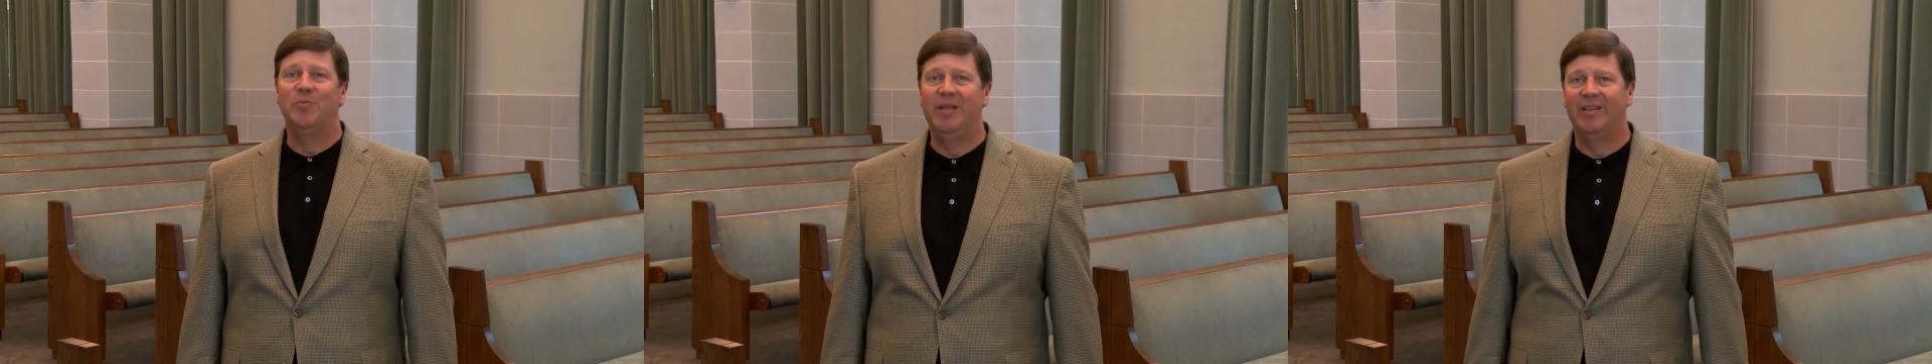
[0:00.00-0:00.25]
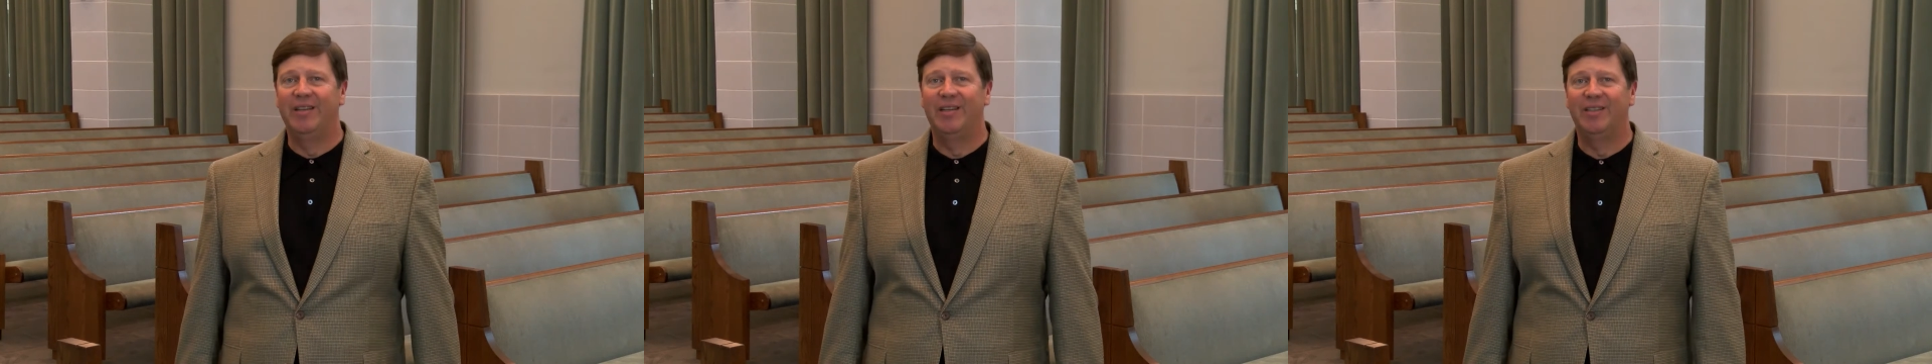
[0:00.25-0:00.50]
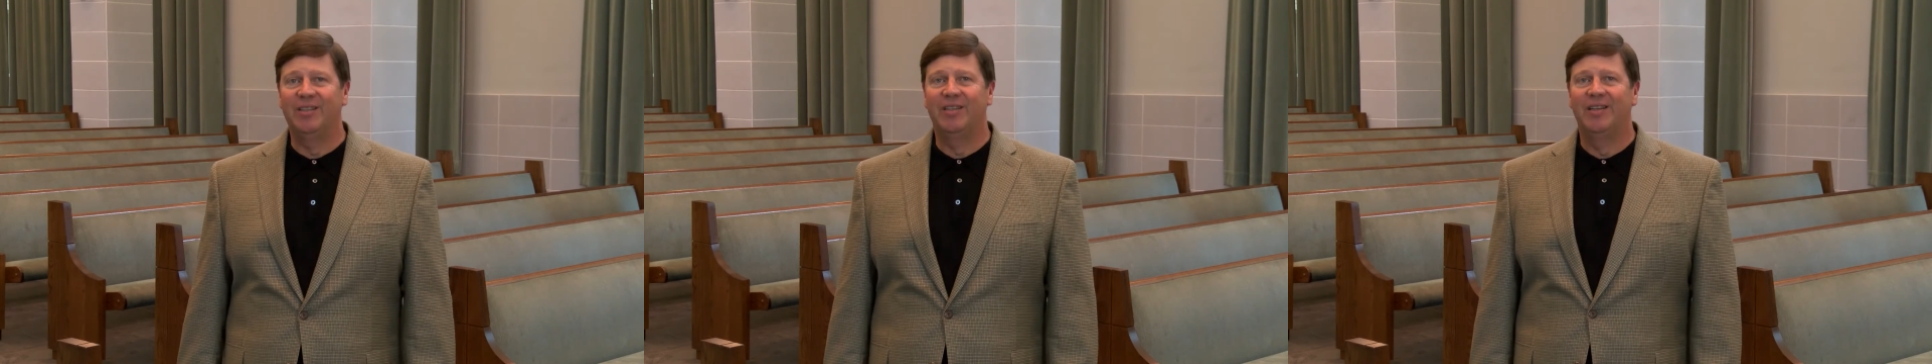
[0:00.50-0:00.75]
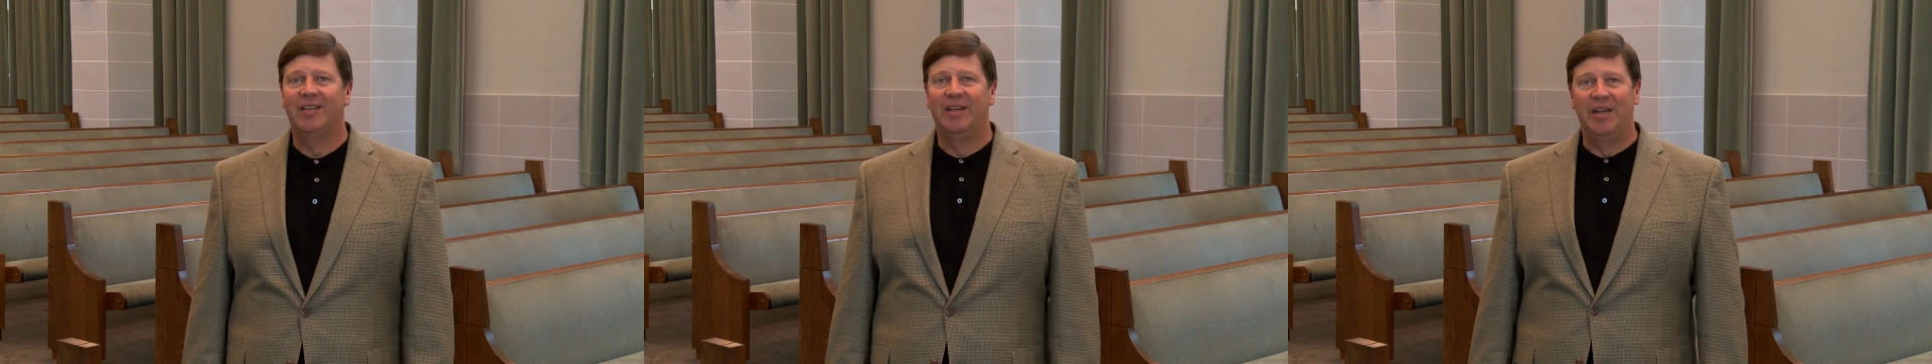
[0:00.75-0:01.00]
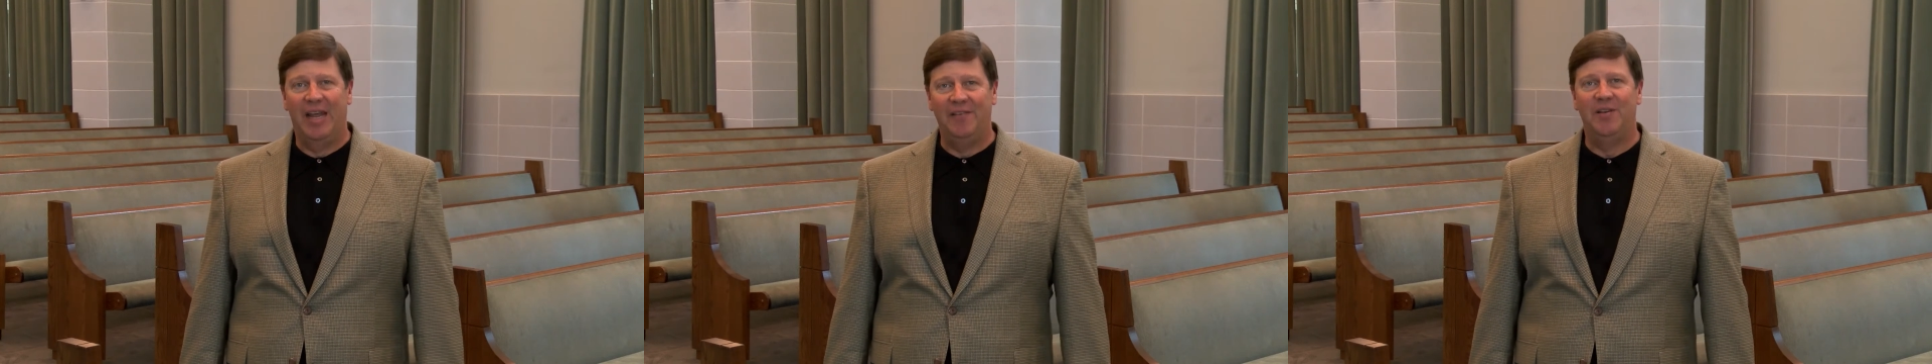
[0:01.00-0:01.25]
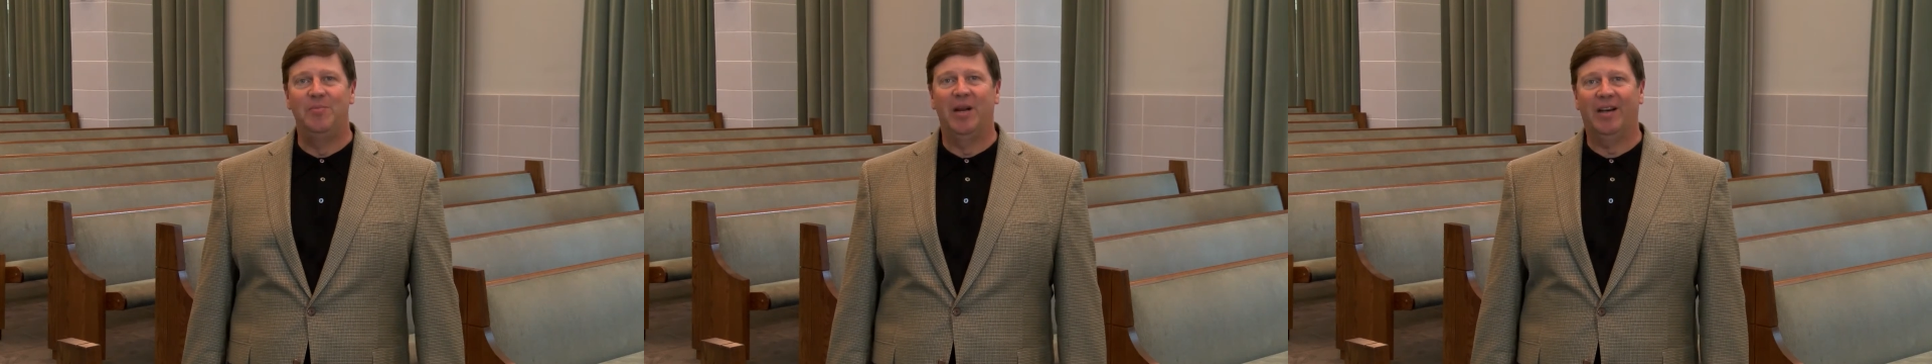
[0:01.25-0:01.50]
buildings,
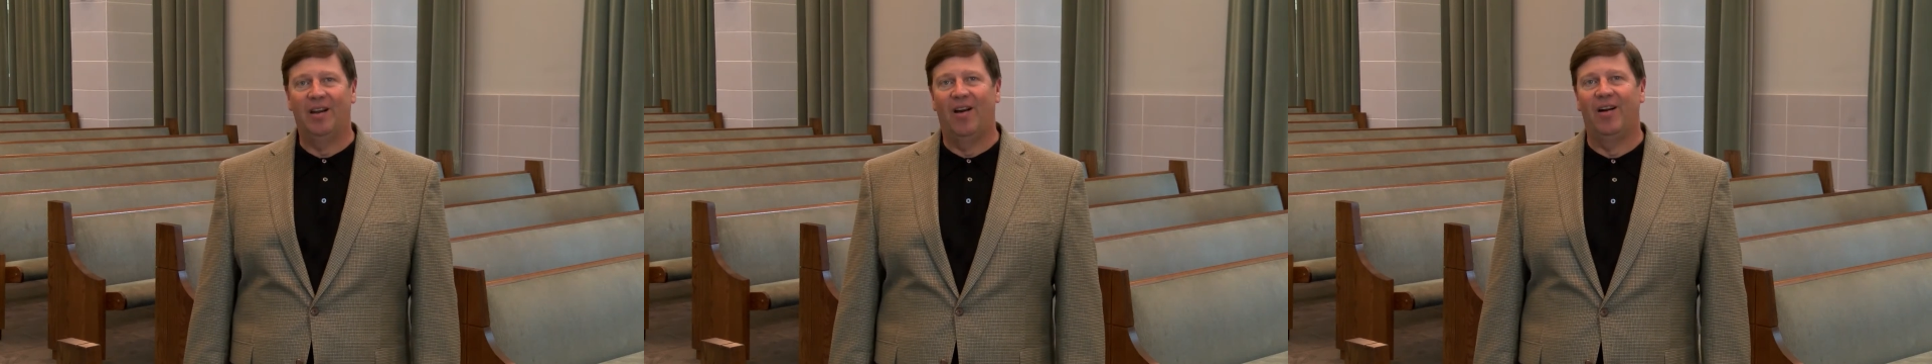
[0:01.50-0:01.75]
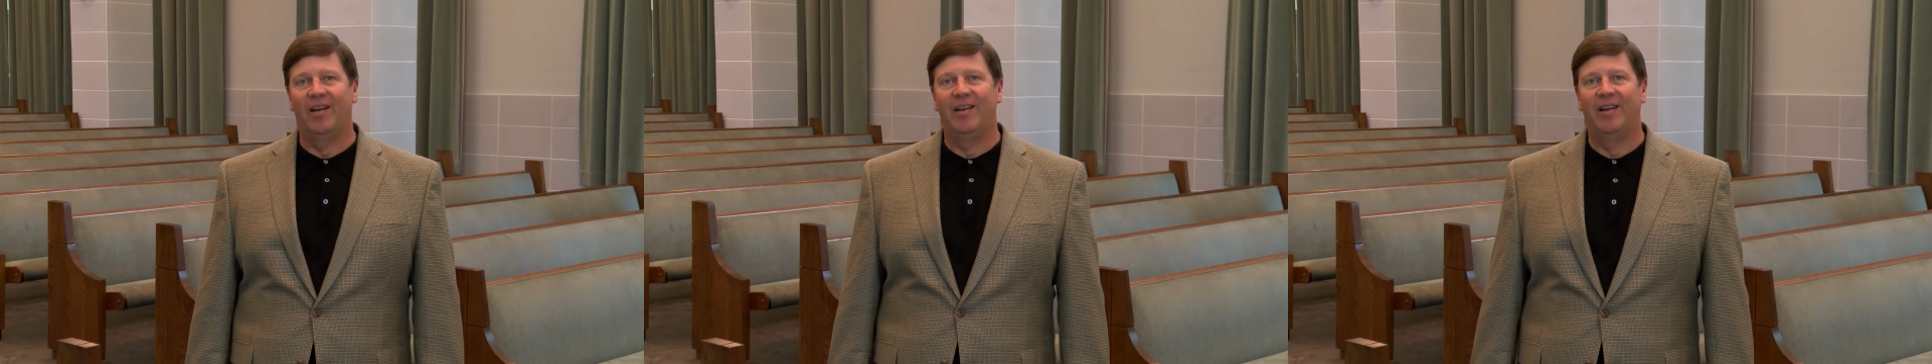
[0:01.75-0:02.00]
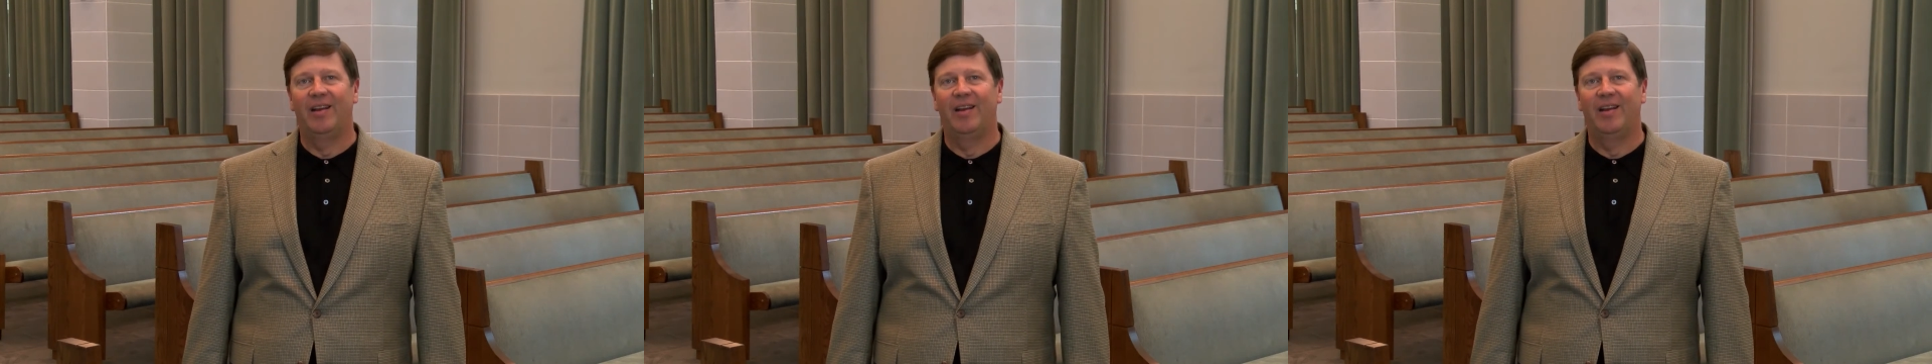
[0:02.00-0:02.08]
David McLaurin.